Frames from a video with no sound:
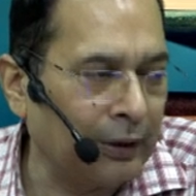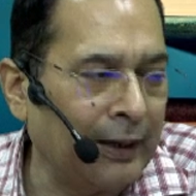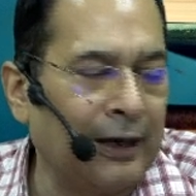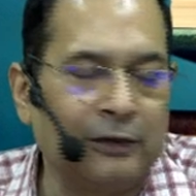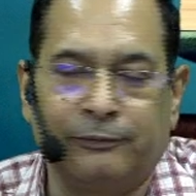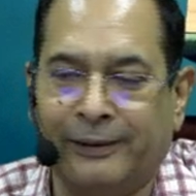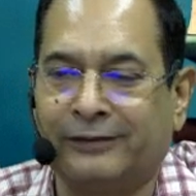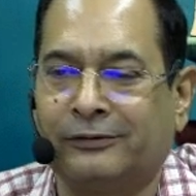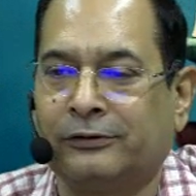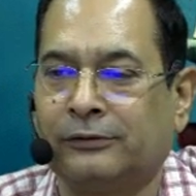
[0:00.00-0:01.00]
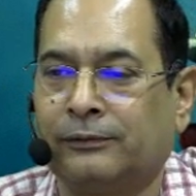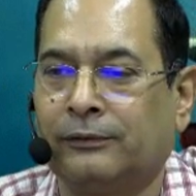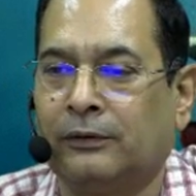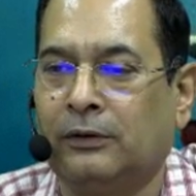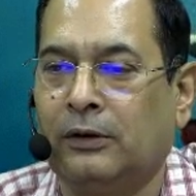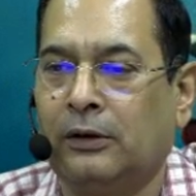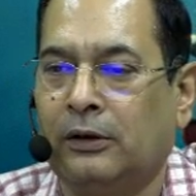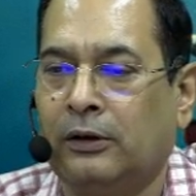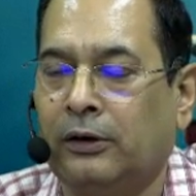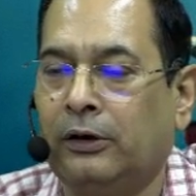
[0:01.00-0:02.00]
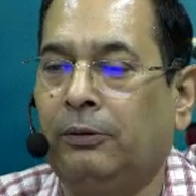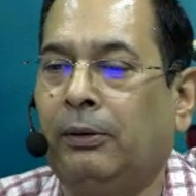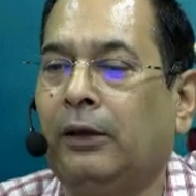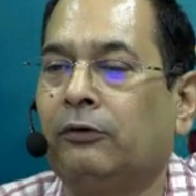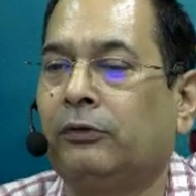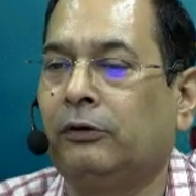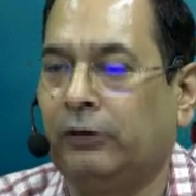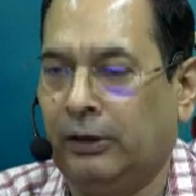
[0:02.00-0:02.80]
aspects remains the same.